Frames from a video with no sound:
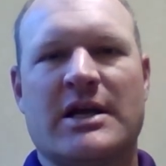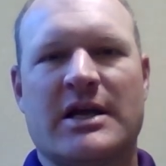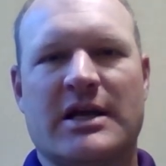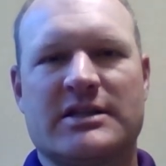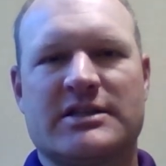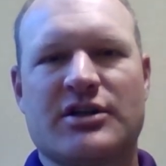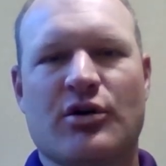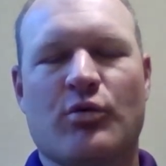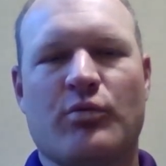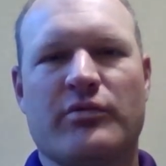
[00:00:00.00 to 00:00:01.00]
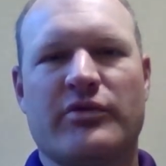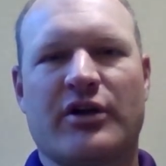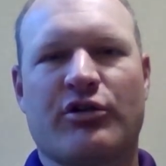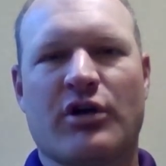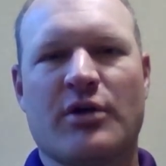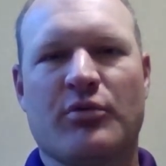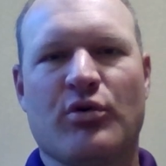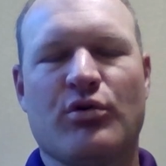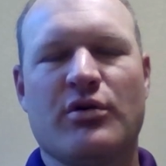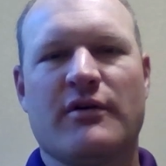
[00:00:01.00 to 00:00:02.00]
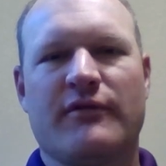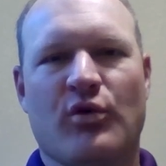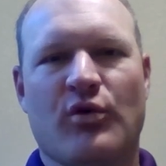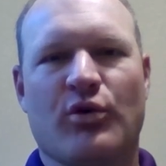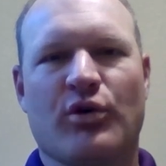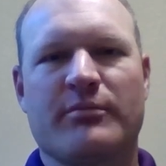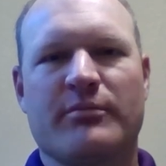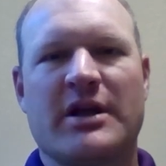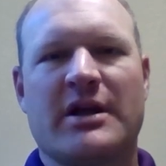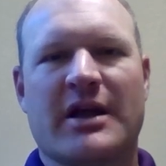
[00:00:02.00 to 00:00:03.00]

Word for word: And so that crumble form